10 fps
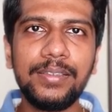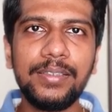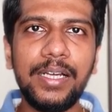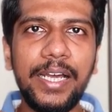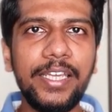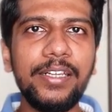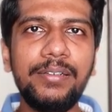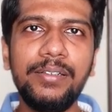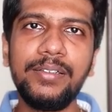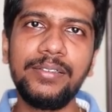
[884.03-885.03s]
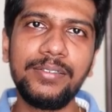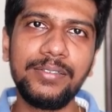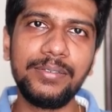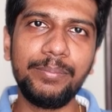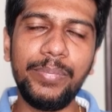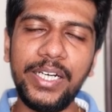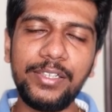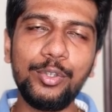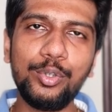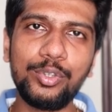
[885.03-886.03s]
Higher
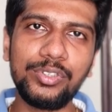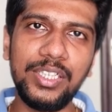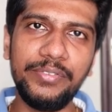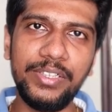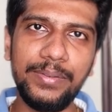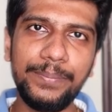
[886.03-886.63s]
blood glucose level.